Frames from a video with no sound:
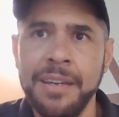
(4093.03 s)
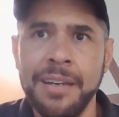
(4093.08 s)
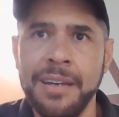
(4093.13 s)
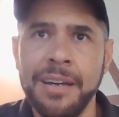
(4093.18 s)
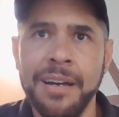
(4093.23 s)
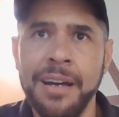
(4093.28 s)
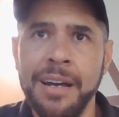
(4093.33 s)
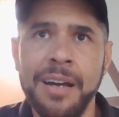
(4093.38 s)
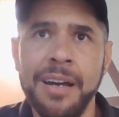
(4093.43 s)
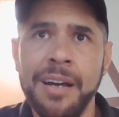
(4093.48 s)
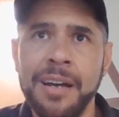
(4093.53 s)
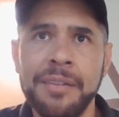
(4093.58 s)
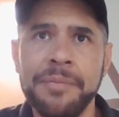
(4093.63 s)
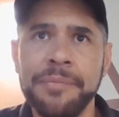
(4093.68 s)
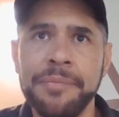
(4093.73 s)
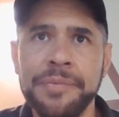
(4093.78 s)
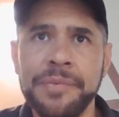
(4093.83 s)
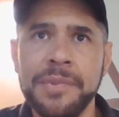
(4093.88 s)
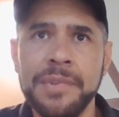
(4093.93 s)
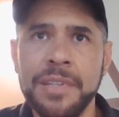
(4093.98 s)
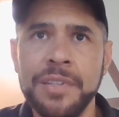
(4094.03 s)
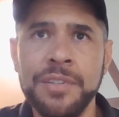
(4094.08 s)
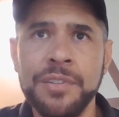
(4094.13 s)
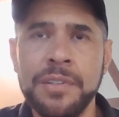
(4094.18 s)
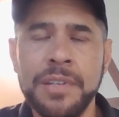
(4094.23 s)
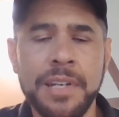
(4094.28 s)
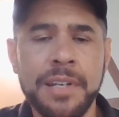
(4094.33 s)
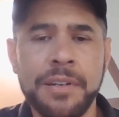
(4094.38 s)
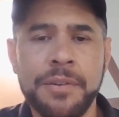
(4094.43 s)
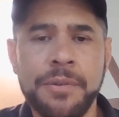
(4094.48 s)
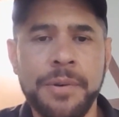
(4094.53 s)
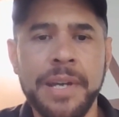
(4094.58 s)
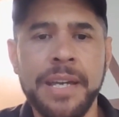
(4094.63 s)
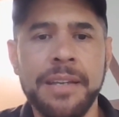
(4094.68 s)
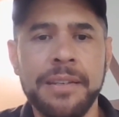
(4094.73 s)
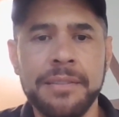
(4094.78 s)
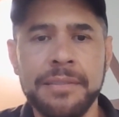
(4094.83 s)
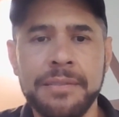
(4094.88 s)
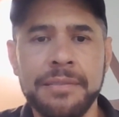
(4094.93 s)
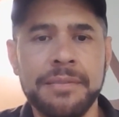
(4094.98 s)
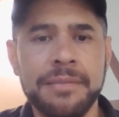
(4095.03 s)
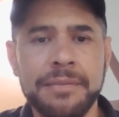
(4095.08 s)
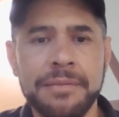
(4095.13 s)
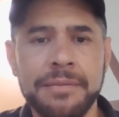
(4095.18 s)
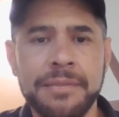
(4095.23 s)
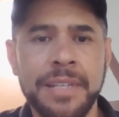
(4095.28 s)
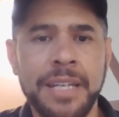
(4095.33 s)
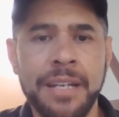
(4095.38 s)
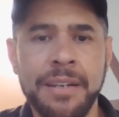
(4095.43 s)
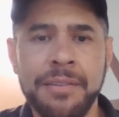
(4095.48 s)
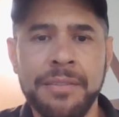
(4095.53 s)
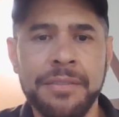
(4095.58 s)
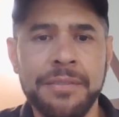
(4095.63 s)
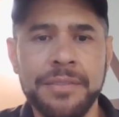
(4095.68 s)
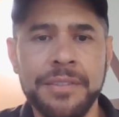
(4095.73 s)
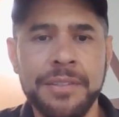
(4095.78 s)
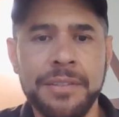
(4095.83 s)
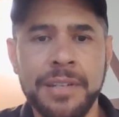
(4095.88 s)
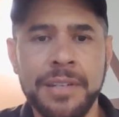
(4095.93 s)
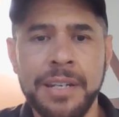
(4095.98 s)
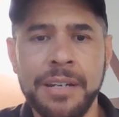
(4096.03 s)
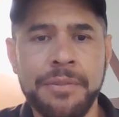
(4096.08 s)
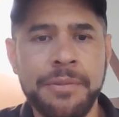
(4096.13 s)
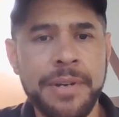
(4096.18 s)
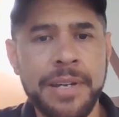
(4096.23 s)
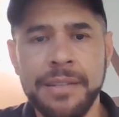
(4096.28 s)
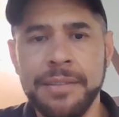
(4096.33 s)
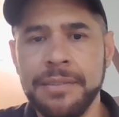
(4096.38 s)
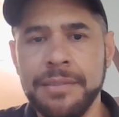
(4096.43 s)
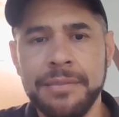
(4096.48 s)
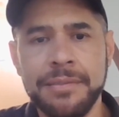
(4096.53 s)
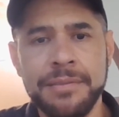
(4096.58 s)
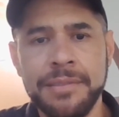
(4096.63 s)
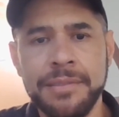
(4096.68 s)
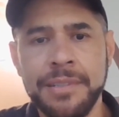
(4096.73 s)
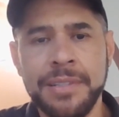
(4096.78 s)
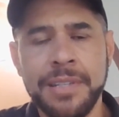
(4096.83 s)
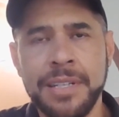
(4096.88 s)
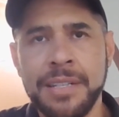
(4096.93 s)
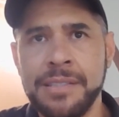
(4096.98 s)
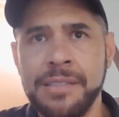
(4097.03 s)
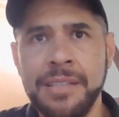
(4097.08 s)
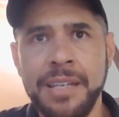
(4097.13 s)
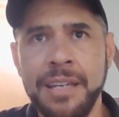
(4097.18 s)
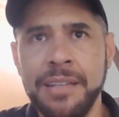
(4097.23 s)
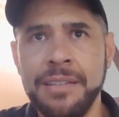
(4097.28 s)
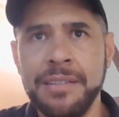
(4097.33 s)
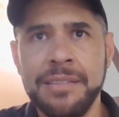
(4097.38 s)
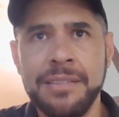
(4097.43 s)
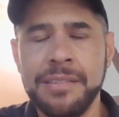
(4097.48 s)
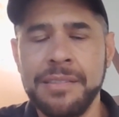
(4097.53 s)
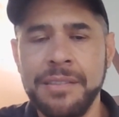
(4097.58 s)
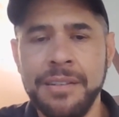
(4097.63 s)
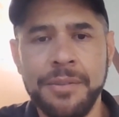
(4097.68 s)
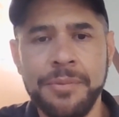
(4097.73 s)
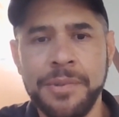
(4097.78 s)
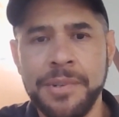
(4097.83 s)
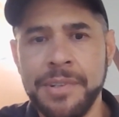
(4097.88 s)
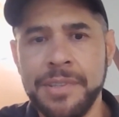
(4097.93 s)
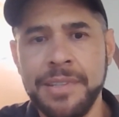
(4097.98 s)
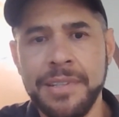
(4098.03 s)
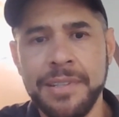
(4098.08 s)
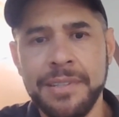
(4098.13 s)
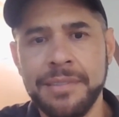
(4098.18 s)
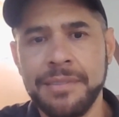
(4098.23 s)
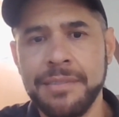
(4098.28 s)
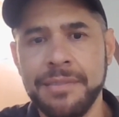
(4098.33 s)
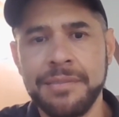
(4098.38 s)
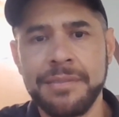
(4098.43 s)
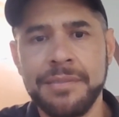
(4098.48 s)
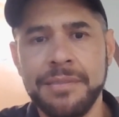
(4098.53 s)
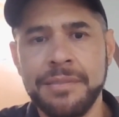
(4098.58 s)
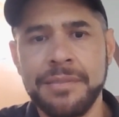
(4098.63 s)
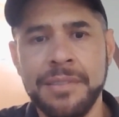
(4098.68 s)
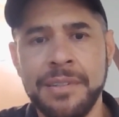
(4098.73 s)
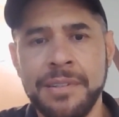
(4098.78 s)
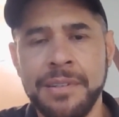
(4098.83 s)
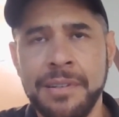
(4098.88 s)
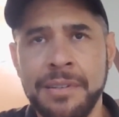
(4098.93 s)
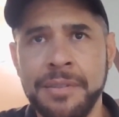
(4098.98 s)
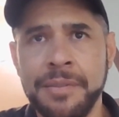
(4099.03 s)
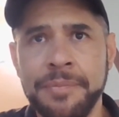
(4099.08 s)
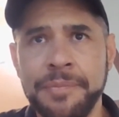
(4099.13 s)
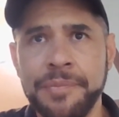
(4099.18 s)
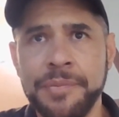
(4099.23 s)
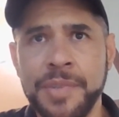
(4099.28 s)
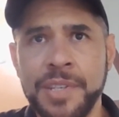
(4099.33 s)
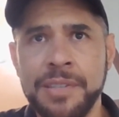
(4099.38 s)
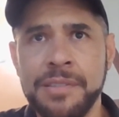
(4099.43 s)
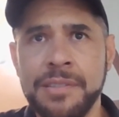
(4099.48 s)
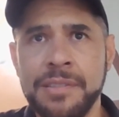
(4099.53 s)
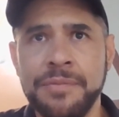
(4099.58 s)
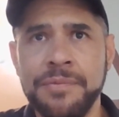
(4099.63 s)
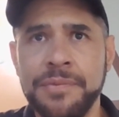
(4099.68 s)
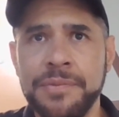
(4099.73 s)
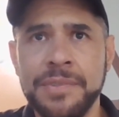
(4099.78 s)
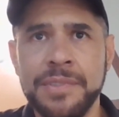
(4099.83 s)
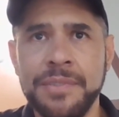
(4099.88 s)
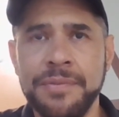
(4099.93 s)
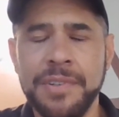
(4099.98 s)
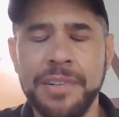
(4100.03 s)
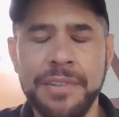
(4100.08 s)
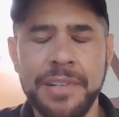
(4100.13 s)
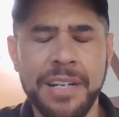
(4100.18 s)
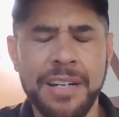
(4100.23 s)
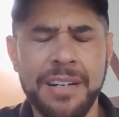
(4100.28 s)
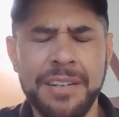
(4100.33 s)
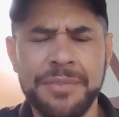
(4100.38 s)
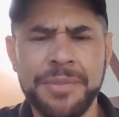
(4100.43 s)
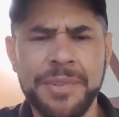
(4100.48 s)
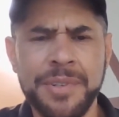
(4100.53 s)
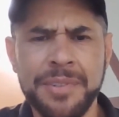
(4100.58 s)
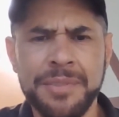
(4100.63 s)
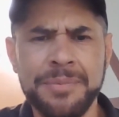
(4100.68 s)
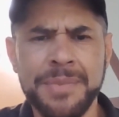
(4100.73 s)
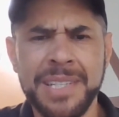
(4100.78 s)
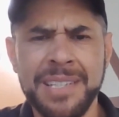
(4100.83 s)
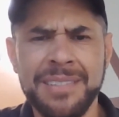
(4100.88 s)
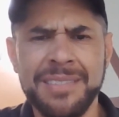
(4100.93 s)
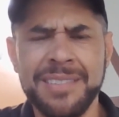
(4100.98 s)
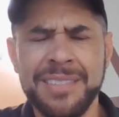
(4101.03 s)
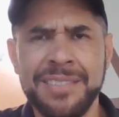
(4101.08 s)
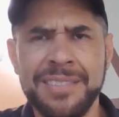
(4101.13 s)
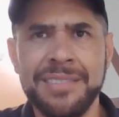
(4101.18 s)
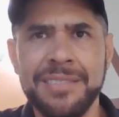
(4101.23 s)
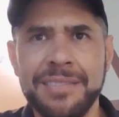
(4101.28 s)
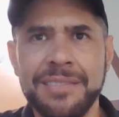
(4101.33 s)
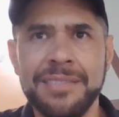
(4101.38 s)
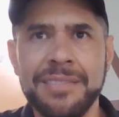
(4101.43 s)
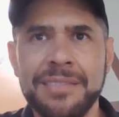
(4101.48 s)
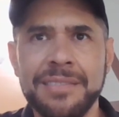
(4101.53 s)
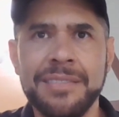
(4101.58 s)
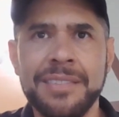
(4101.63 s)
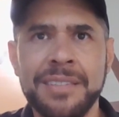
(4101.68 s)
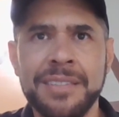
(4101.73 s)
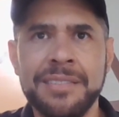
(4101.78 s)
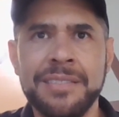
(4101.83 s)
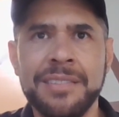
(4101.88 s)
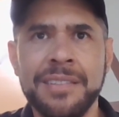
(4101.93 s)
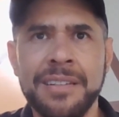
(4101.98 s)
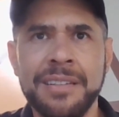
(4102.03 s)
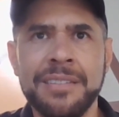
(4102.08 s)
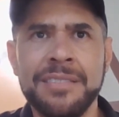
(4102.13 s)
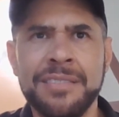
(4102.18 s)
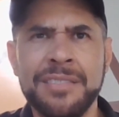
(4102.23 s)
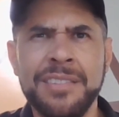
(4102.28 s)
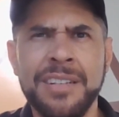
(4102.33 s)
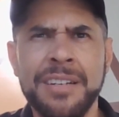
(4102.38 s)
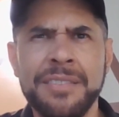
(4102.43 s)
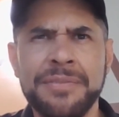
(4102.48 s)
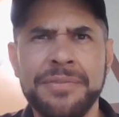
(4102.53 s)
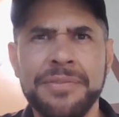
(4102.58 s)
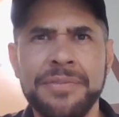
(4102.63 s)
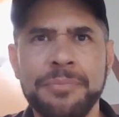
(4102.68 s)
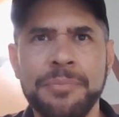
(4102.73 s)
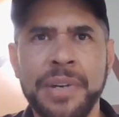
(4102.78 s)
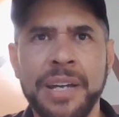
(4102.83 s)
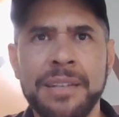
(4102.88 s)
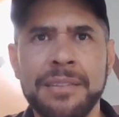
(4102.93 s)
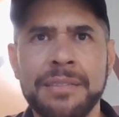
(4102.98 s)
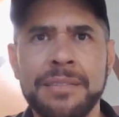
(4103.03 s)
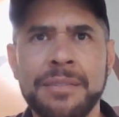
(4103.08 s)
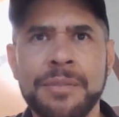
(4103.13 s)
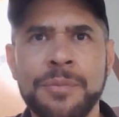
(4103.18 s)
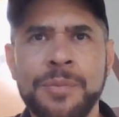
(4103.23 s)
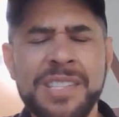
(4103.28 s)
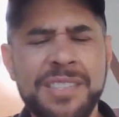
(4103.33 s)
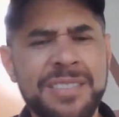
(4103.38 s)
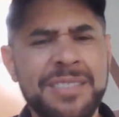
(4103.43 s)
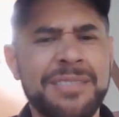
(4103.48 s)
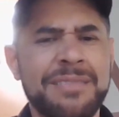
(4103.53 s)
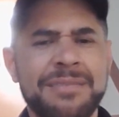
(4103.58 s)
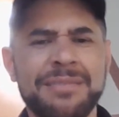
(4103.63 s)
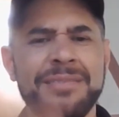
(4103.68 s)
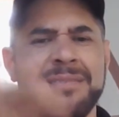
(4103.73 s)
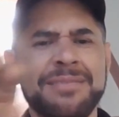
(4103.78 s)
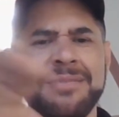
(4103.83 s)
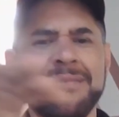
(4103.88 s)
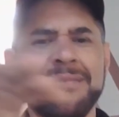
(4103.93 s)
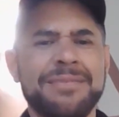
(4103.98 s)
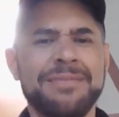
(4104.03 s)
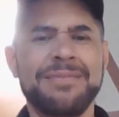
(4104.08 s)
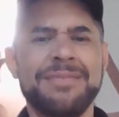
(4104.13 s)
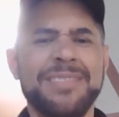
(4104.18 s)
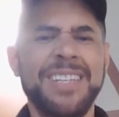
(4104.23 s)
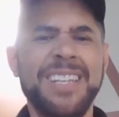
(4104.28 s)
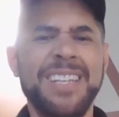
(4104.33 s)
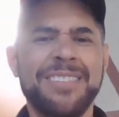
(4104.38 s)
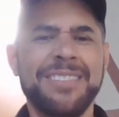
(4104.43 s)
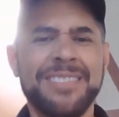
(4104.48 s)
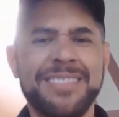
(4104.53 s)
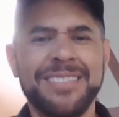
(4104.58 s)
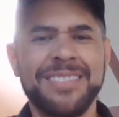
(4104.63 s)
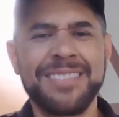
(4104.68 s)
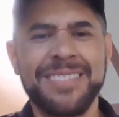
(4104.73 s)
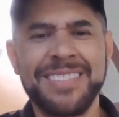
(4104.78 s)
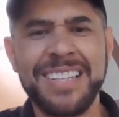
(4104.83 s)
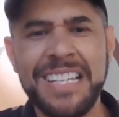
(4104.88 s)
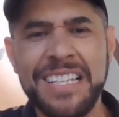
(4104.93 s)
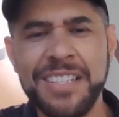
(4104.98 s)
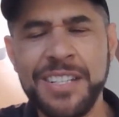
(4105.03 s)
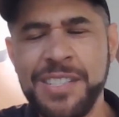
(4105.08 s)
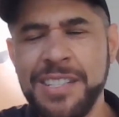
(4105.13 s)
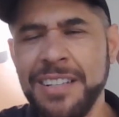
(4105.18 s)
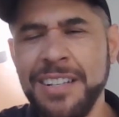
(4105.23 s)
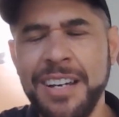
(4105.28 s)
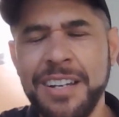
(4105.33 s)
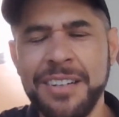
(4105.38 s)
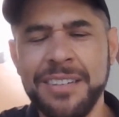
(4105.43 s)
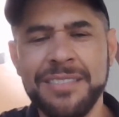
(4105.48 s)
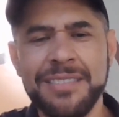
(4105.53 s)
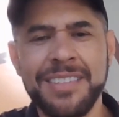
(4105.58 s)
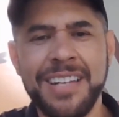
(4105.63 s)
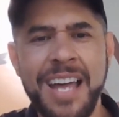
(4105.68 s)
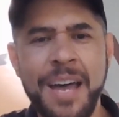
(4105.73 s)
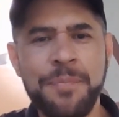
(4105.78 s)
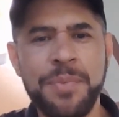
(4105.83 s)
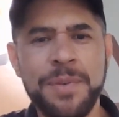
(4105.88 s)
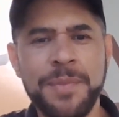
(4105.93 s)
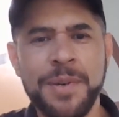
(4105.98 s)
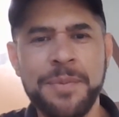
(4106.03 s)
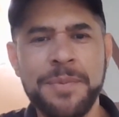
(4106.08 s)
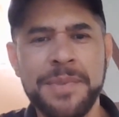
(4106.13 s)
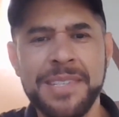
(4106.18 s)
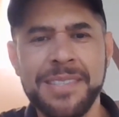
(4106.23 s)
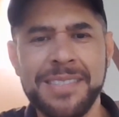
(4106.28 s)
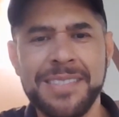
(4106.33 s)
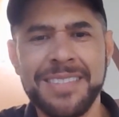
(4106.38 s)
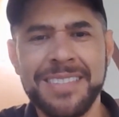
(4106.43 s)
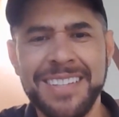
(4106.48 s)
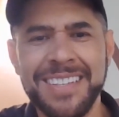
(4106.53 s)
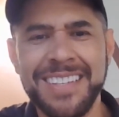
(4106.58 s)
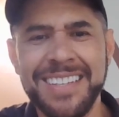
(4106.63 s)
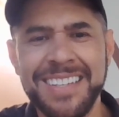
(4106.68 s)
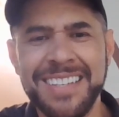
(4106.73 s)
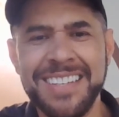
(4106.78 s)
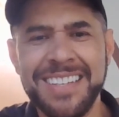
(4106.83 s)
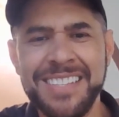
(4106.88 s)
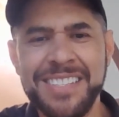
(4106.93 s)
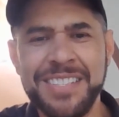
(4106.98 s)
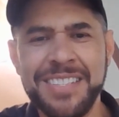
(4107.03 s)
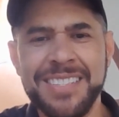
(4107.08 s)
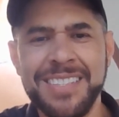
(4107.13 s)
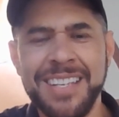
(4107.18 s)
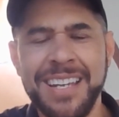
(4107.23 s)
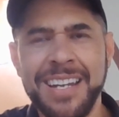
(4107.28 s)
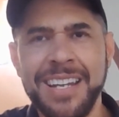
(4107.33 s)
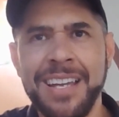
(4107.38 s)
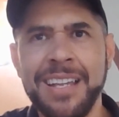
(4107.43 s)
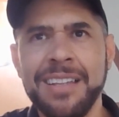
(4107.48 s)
you're going to quit. You're going to quit. You're going to say this is not worth it, because it's a very hard road, man. It's tough. But once there's a lot of happy moments. It's just that